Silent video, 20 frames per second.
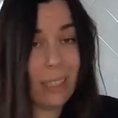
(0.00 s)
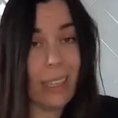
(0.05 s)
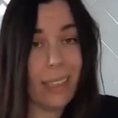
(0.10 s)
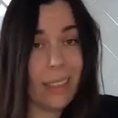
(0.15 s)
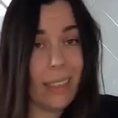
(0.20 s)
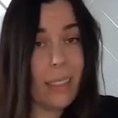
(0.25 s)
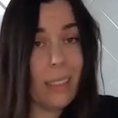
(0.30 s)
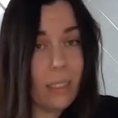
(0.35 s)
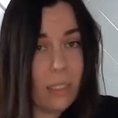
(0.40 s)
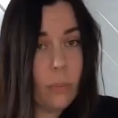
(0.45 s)

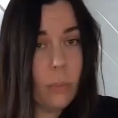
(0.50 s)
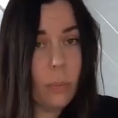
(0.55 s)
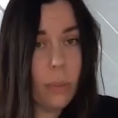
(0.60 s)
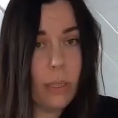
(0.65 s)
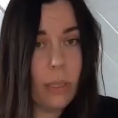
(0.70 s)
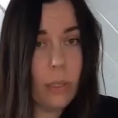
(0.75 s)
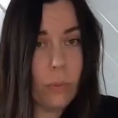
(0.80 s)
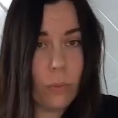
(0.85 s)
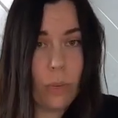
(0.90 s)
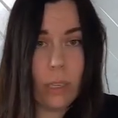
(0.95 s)
the
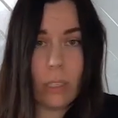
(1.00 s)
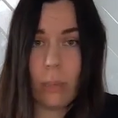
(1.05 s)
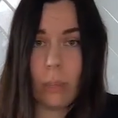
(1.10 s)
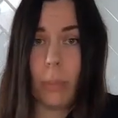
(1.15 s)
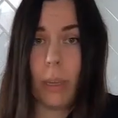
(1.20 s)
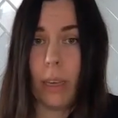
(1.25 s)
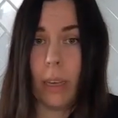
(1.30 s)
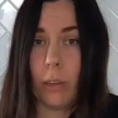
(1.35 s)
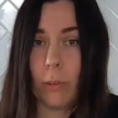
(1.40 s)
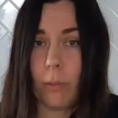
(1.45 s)
simplest
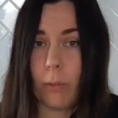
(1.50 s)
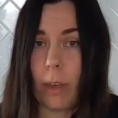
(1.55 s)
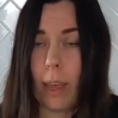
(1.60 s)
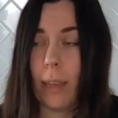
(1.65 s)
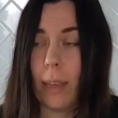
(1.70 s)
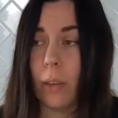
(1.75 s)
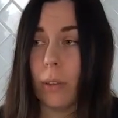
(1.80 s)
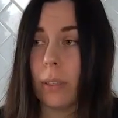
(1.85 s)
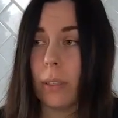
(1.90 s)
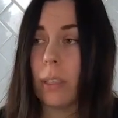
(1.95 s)
recipe I could
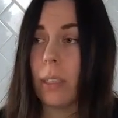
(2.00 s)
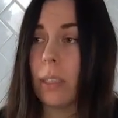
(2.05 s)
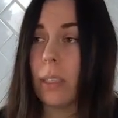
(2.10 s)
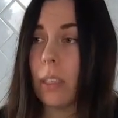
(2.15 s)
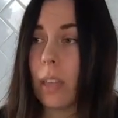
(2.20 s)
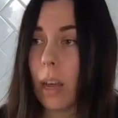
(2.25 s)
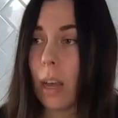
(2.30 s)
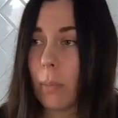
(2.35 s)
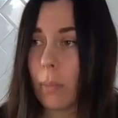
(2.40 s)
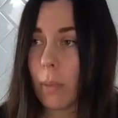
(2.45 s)
find, because
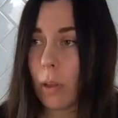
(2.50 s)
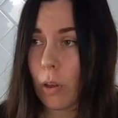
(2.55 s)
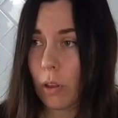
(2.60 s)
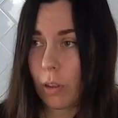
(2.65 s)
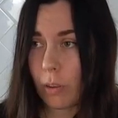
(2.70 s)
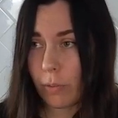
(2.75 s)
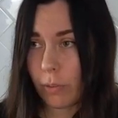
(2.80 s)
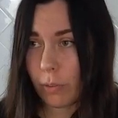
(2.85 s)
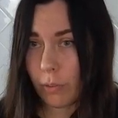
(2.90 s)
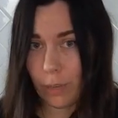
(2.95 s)
some
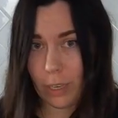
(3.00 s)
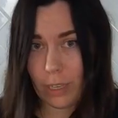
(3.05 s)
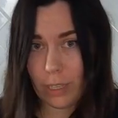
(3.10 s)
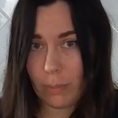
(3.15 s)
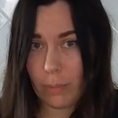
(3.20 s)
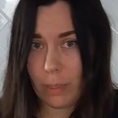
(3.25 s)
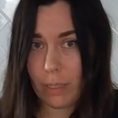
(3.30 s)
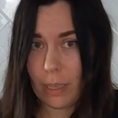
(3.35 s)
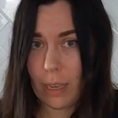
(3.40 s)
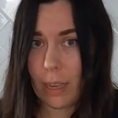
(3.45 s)
of the
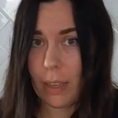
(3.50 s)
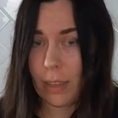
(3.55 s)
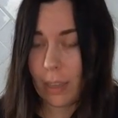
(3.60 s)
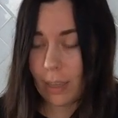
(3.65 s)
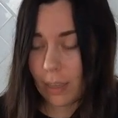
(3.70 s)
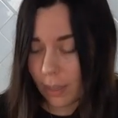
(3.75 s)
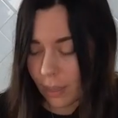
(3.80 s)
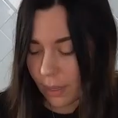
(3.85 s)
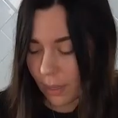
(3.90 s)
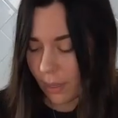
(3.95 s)
recipes out
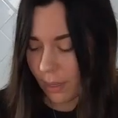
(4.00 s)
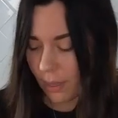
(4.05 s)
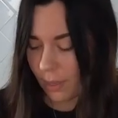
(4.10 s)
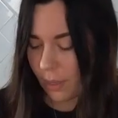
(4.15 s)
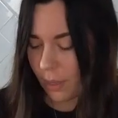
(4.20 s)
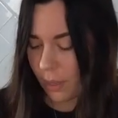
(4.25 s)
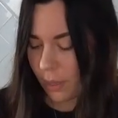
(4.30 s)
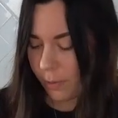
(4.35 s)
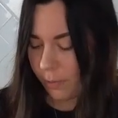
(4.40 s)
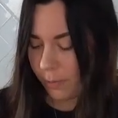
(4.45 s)
there
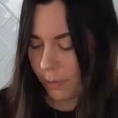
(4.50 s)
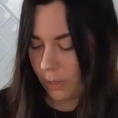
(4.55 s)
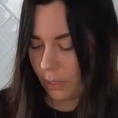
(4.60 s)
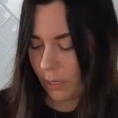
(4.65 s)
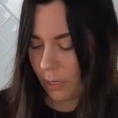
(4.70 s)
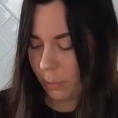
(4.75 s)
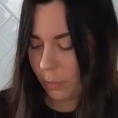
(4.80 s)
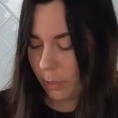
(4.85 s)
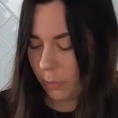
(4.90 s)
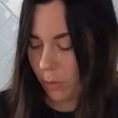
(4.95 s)
for
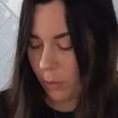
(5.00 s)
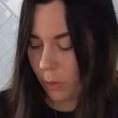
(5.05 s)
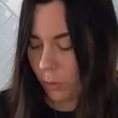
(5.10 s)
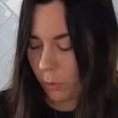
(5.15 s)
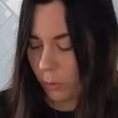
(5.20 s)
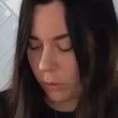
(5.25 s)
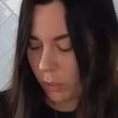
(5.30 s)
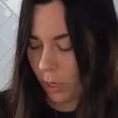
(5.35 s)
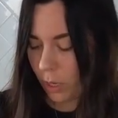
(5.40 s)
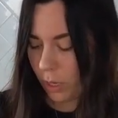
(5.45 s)
cinnamon
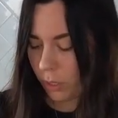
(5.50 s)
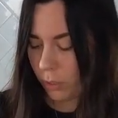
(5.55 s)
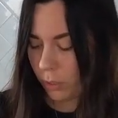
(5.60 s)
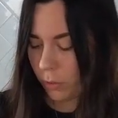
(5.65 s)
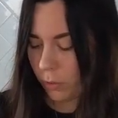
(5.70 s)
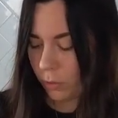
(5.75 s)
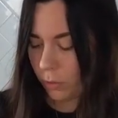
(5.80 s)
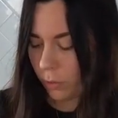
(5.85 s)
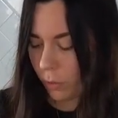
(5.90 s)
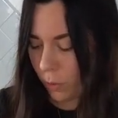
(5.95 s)
rolls are
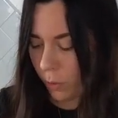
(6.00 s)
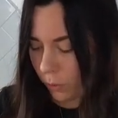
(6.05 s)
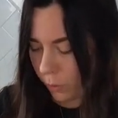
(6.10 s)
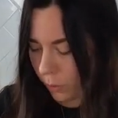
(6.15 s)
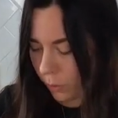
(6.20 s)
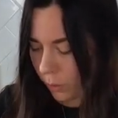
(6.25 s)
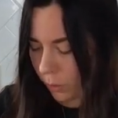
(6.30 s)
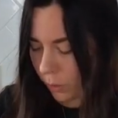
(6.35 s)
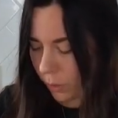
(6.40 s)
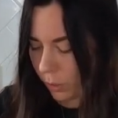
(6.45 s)

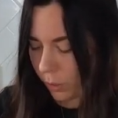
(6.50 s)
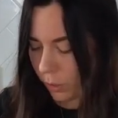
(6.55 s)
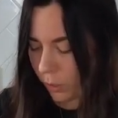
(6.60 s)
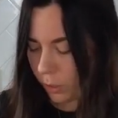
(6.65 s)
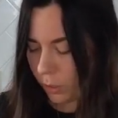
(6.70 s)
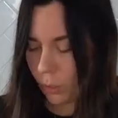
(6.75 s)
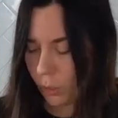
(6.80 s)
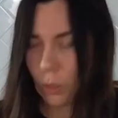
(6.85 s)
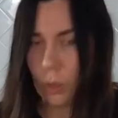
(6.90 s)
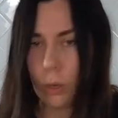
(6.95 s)
so
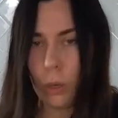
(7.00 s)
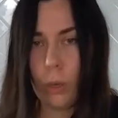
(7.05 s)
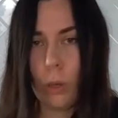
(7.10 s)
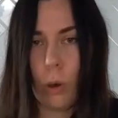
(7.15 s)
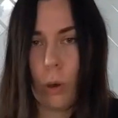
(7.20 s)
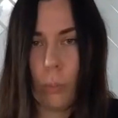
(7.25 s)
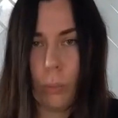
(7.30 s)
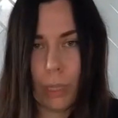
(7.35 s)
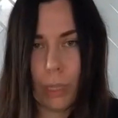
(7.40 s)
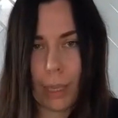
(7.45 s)

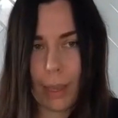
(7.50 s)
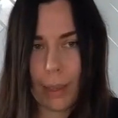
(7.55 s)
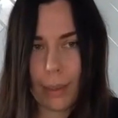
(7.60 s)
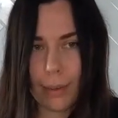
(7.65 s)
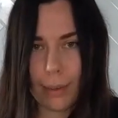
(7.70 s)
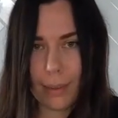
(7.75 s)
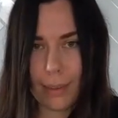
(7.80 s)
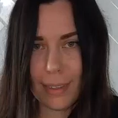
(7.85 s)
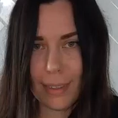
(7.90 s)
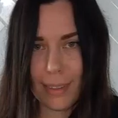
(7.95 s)

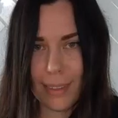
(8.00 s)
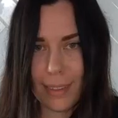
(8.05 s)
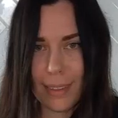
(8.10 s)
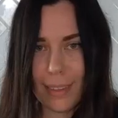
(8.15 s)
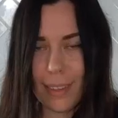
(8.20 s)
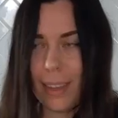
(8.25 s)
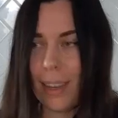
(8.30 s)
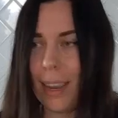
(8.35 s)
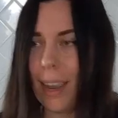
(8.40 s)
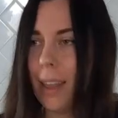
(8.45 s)
complicated,
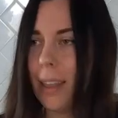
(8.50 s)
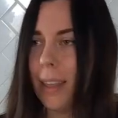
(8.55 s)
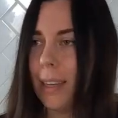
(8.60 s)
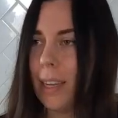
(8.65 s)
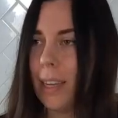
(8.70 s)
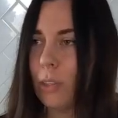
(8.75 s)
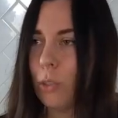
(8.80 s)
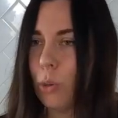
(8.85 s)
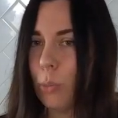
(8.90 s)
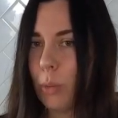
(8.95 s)
and they
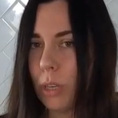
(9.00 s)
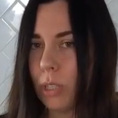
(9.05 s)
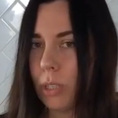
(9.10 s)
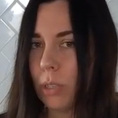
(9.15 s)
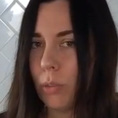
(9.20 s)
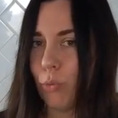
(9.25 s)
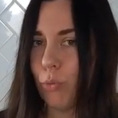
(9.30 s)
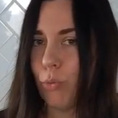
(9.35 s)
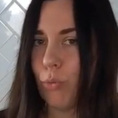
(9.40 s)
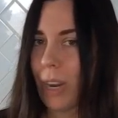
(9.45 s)
take so much
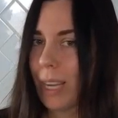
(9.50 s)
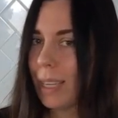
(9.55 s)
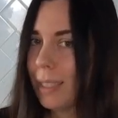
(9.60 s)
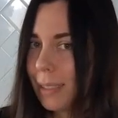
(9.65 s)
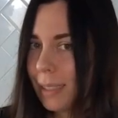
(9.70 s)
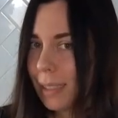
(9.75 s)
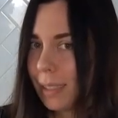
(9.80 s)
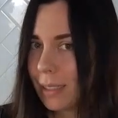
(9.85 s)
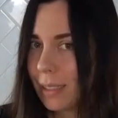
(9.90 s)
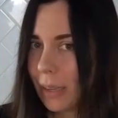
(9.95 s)

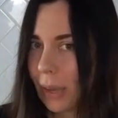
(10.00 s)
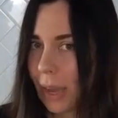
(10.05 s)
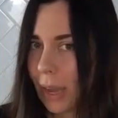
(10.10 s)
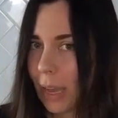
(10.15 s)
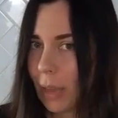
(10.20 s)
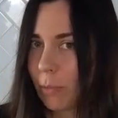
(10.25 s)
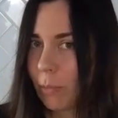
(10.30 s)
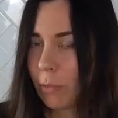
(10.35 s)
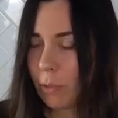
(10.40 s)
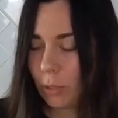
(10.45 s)
resting
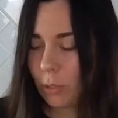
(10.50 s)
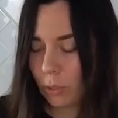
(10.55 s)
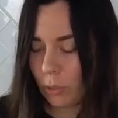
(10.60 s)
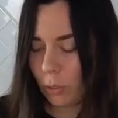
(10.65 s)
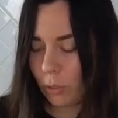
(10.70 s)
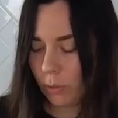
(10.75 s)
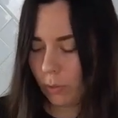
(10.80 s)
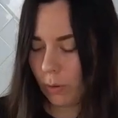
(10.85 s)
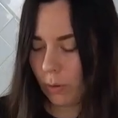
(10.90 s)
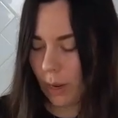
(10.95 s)
time for the dough
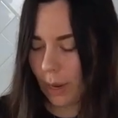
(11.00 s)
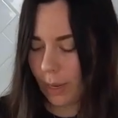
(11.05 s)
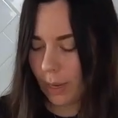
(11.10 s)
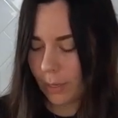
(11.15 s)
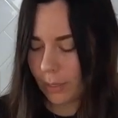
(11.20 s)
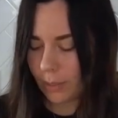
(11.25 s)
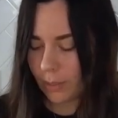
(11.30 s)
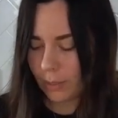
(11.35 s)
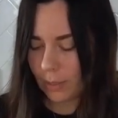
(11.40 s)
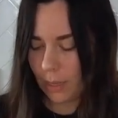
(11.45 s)
to
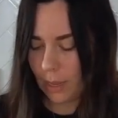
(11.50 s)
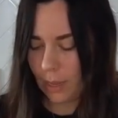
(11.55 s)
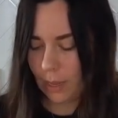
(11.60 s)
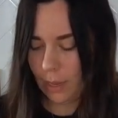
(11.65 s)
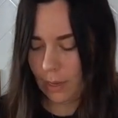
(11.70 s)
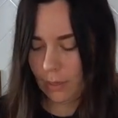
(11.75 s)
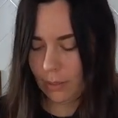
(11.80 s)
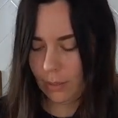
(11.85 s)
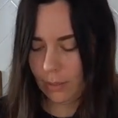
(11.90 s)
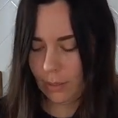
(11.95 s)
rise
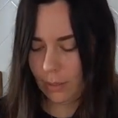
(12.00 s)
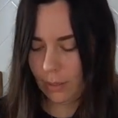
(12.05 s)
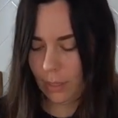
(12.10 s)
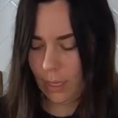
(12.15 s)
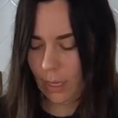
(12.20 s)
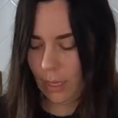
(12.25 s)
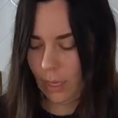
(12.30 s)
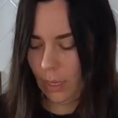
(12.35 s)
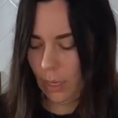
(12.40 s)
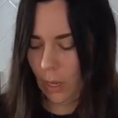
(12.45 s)
and
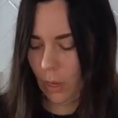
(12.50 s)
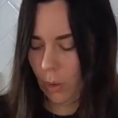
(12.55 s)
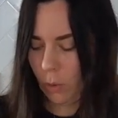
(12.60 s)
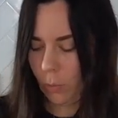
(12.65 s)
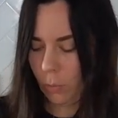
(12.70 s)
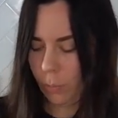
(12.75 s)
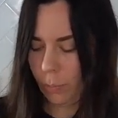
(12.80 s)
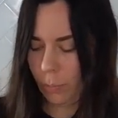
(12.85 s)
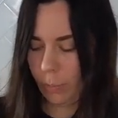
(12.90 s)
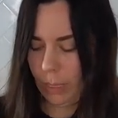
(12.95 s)
a
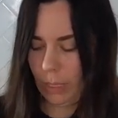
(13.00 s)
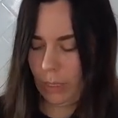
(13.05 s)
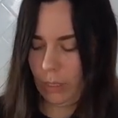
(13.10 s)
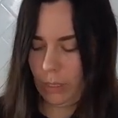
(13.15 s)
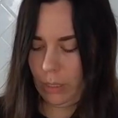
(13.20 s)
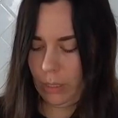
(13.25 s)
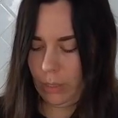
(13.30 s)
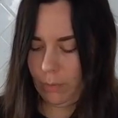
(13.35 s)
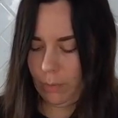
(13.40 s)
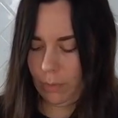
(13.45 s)
whole bunch
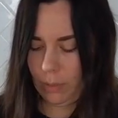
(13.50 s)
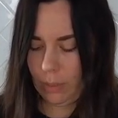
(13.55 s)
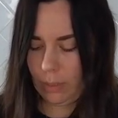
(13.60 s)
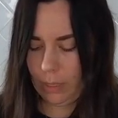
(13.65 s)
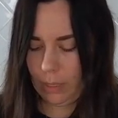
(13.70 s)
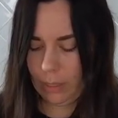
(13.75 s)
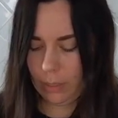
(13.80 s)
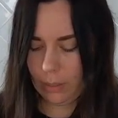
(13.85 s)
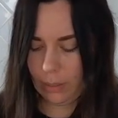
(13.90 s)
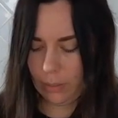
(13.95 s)
of different
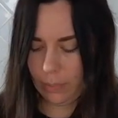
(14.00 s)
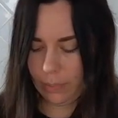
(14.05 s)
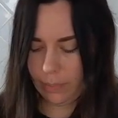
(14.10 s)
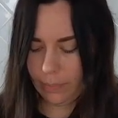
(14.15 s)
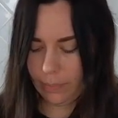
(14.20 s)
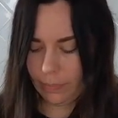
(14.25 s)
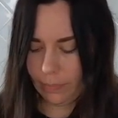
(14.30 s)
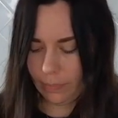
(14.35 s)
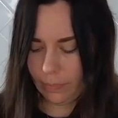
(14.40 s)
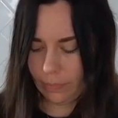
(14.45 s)
things
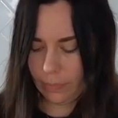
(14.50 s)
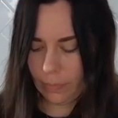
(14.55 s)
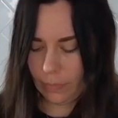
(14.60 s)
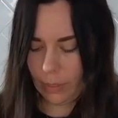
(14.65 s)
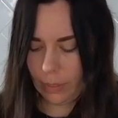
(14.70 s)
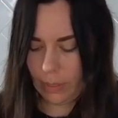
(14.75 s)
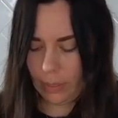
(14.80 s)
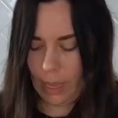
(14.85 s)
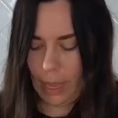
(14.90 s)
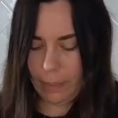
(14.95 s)

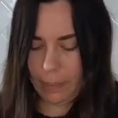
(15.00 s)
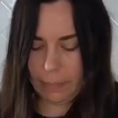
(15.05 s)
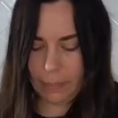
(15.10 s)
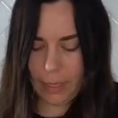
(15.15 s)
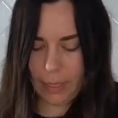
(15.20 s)
that